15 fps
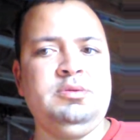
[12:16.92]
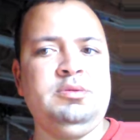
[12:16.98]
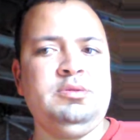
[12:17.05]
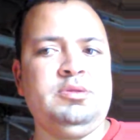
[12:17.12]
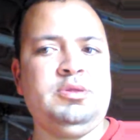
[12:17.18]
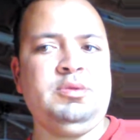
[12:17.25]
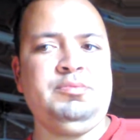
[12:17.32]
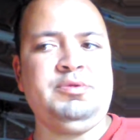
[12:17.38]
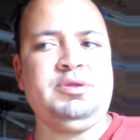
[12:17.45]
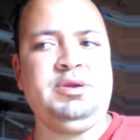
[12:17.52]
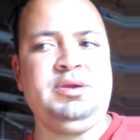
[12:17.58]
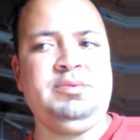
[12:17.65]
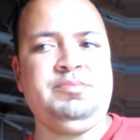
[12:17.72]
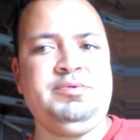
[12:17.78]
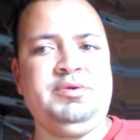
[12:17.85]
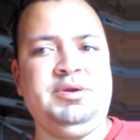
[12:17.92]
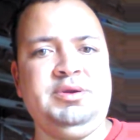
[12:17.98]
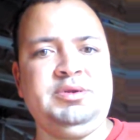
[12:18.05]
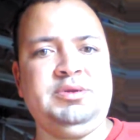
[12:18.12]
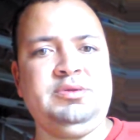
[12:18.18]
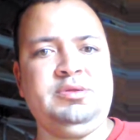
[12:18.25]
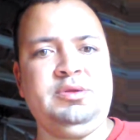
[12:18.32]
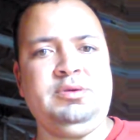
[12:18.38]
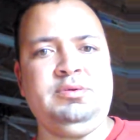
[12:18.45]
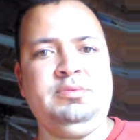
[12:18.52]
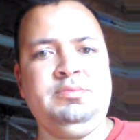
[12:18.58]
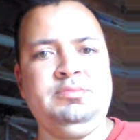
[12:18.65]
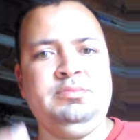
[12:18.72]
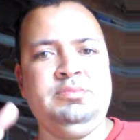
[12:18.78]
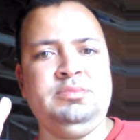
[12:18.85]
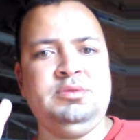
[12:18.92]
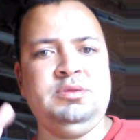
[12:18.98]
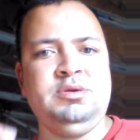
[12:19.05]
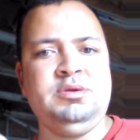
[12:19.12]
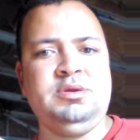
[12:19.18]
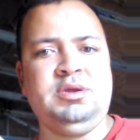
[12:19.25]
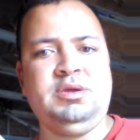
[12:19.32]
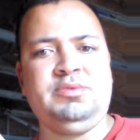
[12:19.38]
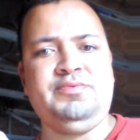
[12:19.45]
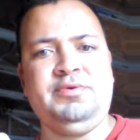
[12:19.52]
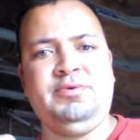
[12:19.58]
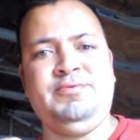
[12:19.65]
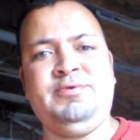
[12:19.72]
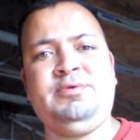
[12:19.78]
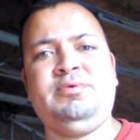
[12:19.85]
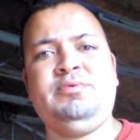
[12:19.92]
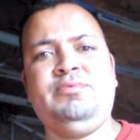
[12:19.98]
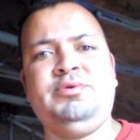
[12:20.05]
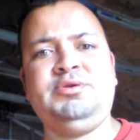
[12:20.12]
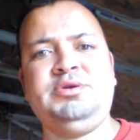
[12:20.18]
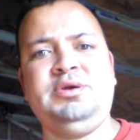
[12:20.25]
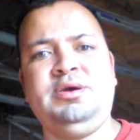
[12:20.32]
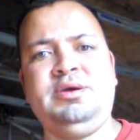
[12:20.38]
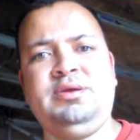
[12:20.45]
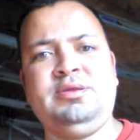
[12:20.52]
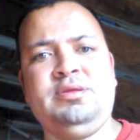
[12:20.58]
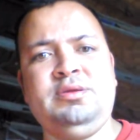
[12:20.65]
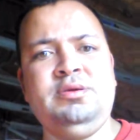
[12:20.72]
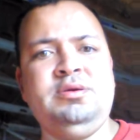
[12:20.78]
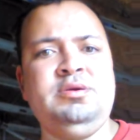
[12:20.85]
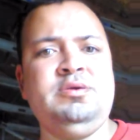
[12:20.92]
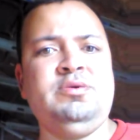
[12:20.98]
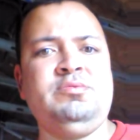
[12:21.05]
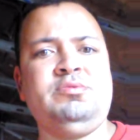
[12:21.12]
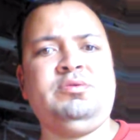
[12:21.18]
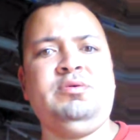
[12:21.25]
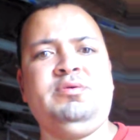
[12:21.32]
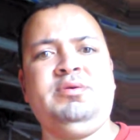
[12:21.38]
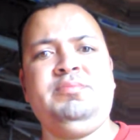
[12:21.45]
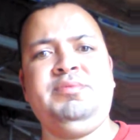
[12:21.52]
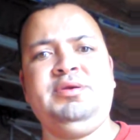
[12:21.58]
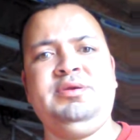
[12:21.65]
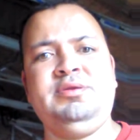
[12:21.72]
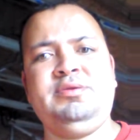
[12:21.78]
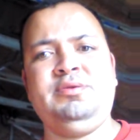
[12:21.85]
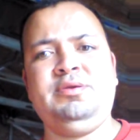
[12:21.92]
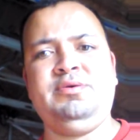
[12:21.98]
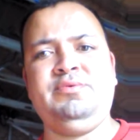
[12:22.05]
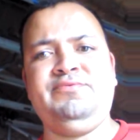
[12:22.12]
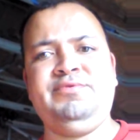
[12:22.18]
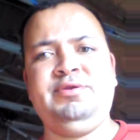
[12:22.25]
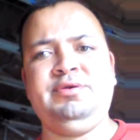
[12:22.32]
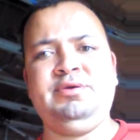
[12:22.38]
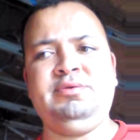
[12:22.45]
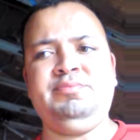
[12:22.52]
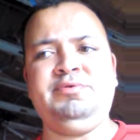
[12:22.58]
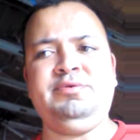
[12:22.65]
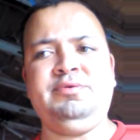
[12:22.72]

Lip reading: SummerSlam predictions. So thanks for watching, guys. Sorry I made this a long video, but